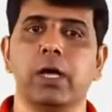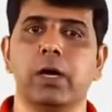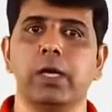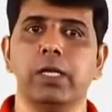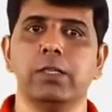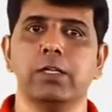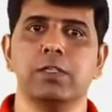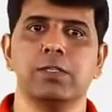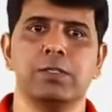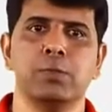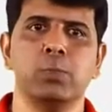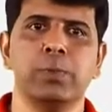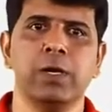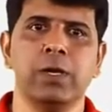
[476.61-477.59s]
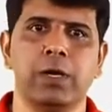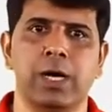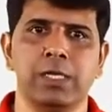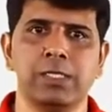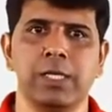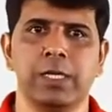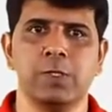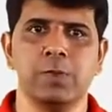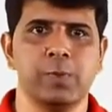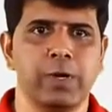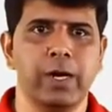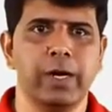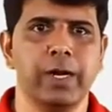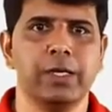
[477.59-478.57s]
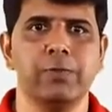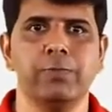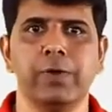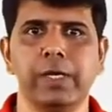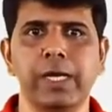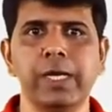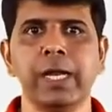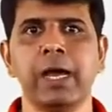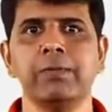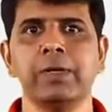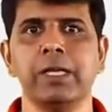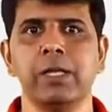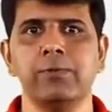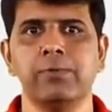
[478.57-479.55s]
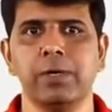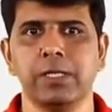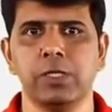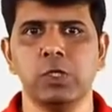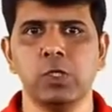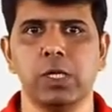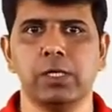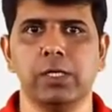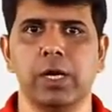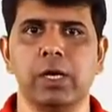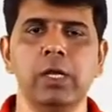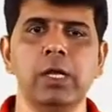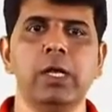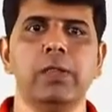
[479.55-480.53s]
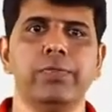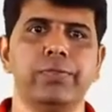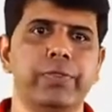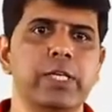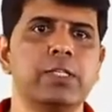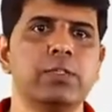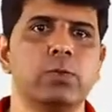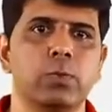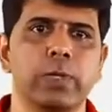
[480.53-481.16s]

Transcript: Now in the superclass, that is product, if you didn't have a default constructor, this